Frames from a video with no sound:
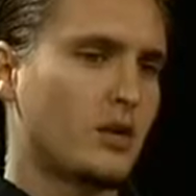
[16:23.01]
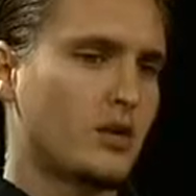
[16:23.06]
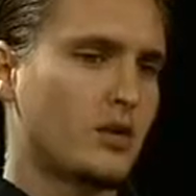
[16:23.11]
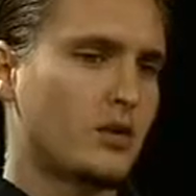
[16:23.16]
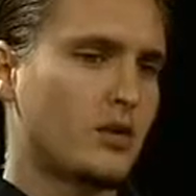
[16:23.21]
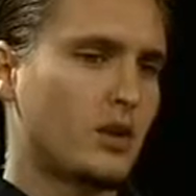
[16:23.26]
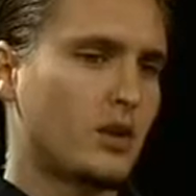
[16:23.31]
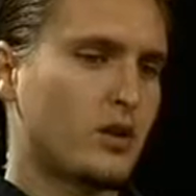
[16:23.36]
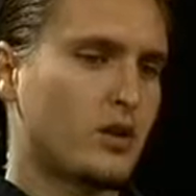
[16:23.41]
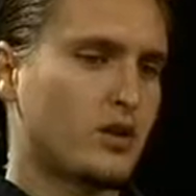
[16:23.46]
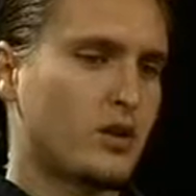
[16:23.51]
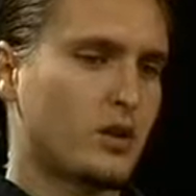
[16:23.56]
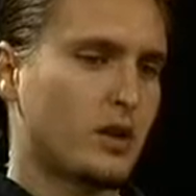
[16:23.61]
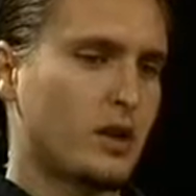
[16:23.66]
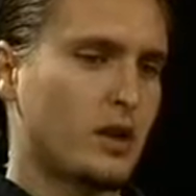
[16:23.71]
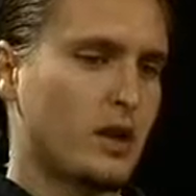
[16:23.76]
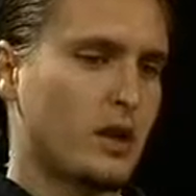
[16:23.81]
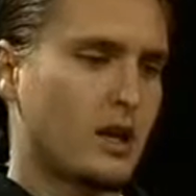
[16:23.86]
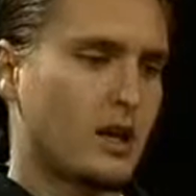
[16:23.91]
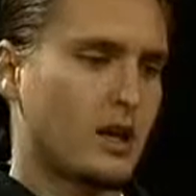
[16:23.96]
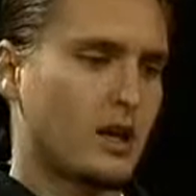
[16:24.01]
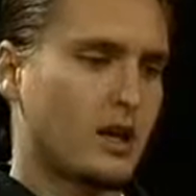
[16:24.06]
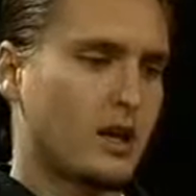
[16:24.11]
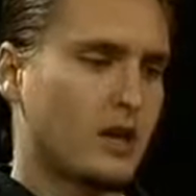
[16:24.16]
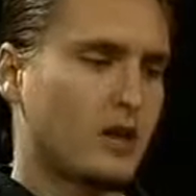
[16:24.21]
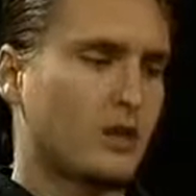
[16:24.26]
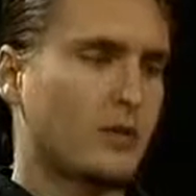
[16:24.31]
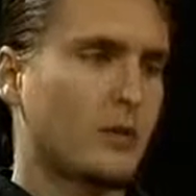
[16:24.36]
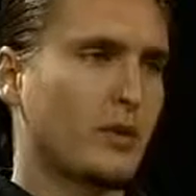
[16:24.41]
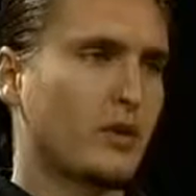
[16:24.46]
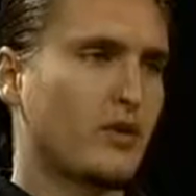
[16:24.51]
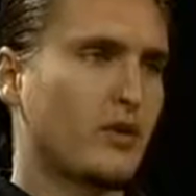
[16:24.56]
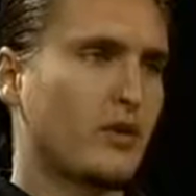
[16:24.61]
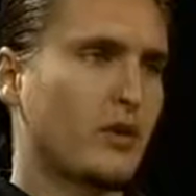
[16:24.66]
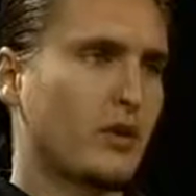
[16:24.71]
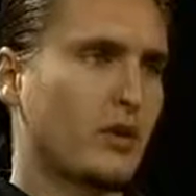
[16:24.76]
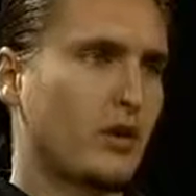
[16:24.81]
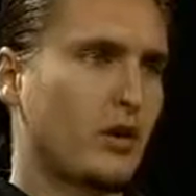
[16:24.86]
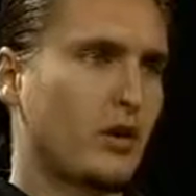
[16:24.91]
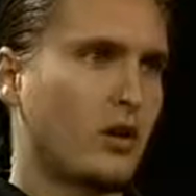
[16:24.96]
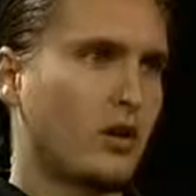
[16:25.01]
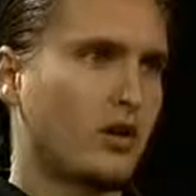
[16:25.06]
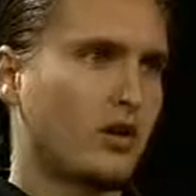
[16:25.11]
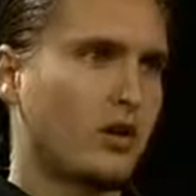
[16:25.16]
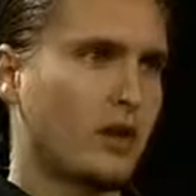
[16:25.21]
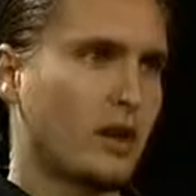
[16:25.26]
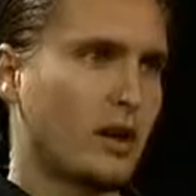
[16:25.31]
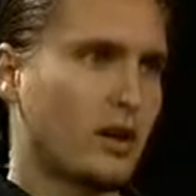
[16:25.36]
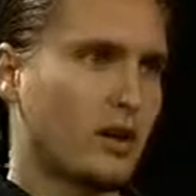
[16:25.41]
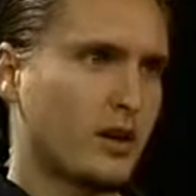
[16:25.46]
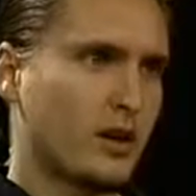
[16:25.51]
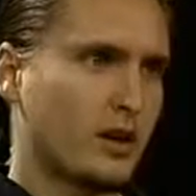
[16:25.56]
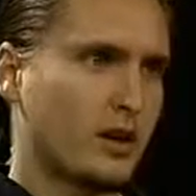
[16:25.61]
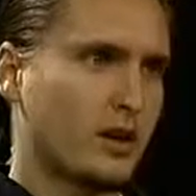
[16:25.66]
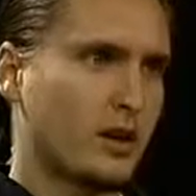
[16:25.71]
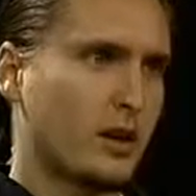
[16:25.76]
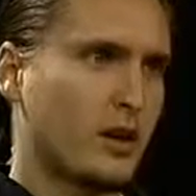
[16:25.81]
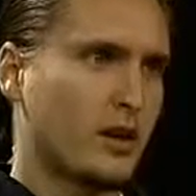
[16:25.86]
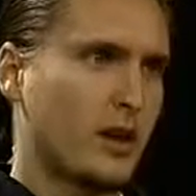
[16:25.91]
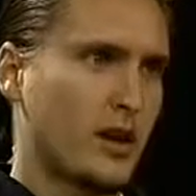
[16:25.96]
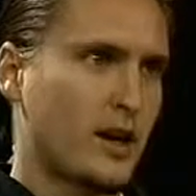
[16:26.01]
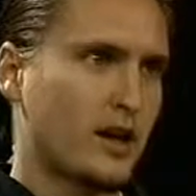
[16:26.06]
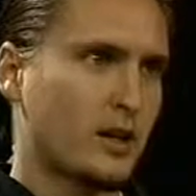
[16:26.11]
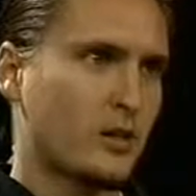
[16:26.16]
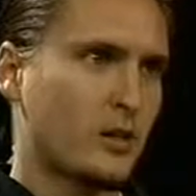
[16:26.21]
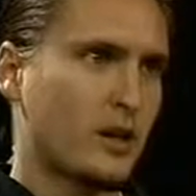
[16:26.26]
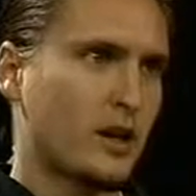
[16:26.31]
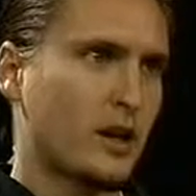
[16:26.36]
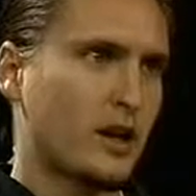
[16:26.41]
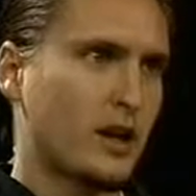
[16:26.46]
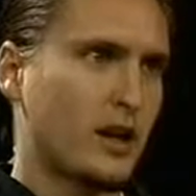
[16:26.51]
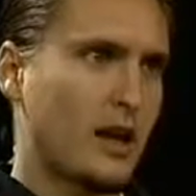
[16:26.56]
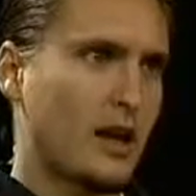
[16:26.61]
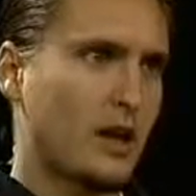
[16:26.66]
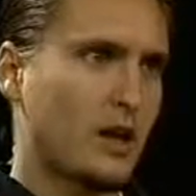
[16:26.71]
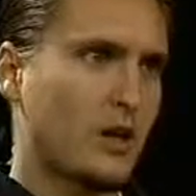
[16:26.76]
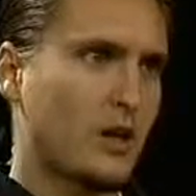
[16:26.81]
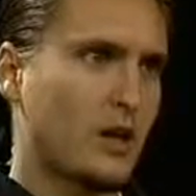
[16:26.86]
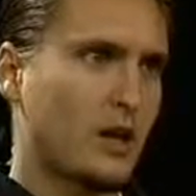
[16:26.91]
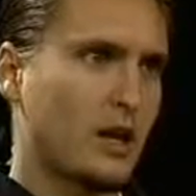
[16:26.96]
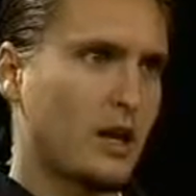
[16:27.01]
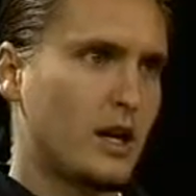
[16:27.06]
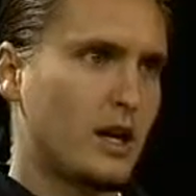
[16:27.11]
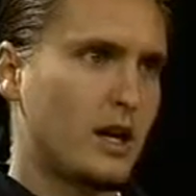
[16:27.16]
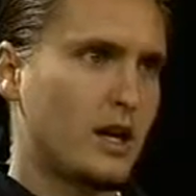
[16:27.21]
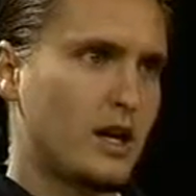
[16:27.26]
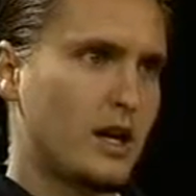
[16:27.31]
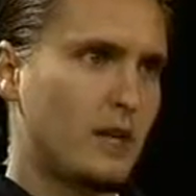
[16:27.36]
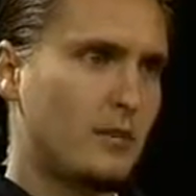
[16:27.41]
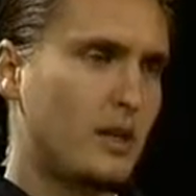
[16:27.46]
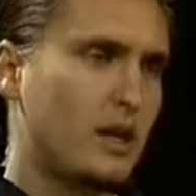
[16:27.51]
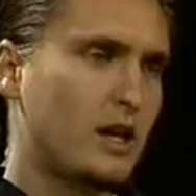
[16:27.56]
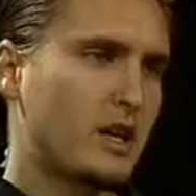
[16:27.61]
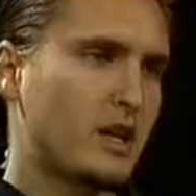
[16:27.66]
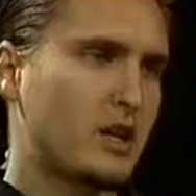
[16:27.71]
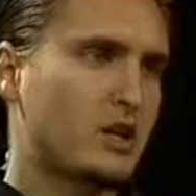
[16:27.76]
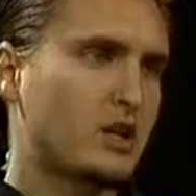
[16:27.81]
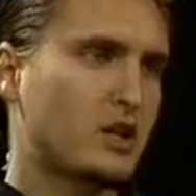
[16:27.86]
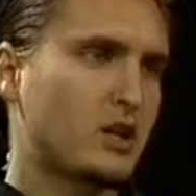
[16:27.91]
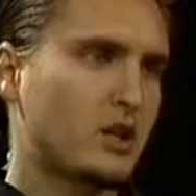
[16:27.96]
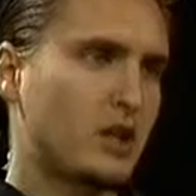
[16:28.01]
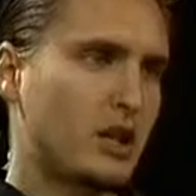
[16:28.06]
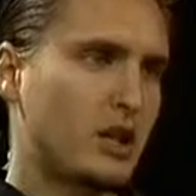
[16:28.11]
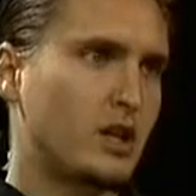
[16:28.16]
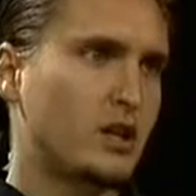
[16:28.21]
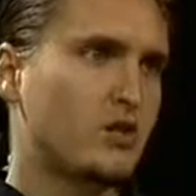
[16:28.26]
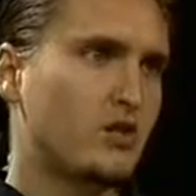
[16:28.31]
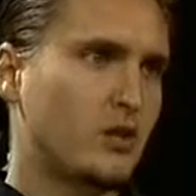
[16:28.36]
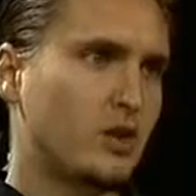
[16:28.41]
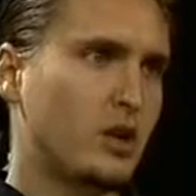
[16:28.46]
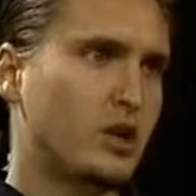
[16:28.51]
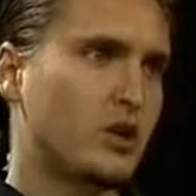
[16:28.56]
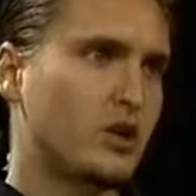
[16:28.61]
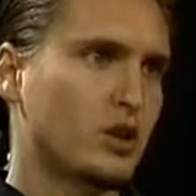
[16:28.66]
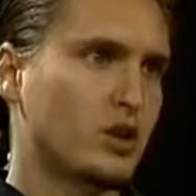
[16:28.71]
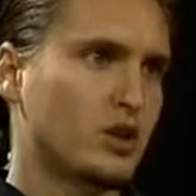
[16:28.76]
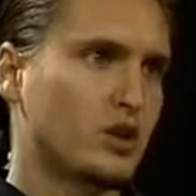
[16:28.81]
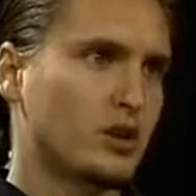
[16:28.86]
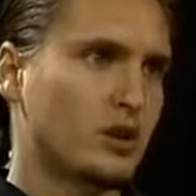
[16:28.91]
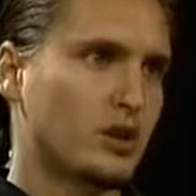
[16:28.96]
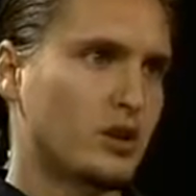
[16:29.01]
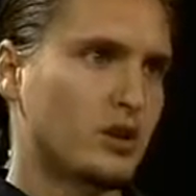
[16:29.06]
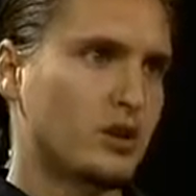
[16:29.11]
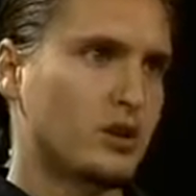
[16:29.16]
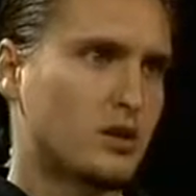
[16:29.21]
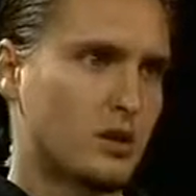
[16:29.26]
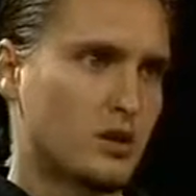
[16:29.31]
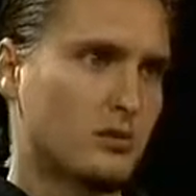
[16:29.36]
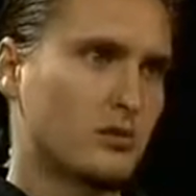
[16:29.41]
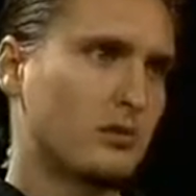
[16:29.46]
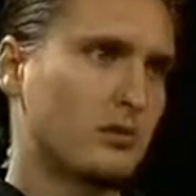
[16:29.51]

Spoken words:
There's certain increments that are called set out in the Clean Air Act where they make each region,